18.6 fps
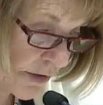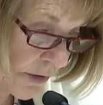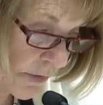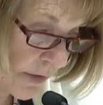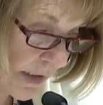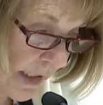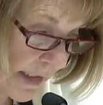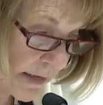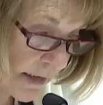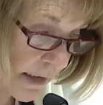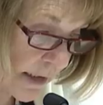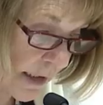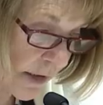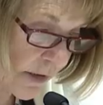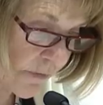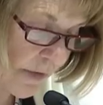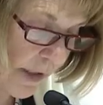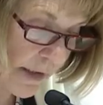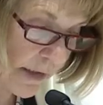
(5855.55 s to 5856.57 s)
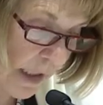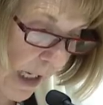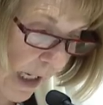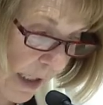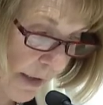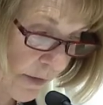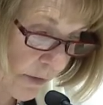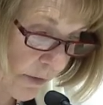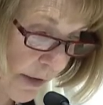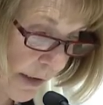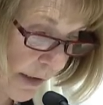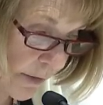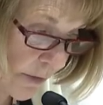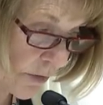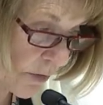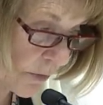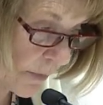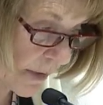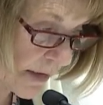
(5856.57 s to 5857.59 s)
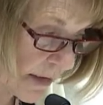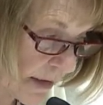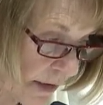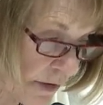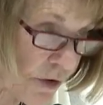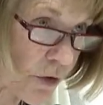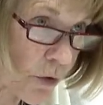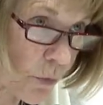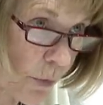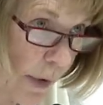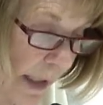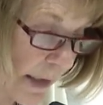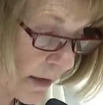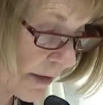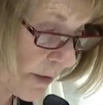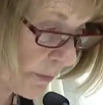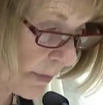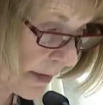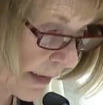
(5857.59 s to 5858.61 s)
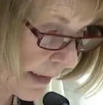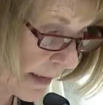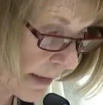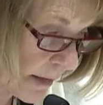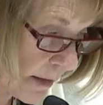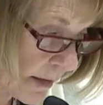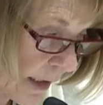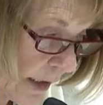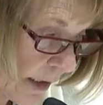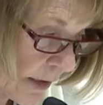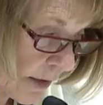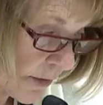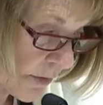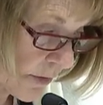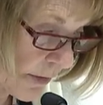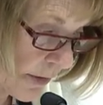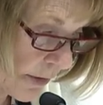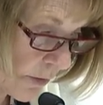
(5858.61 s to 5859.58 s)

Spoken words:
unit has identified other characteristics directly related to the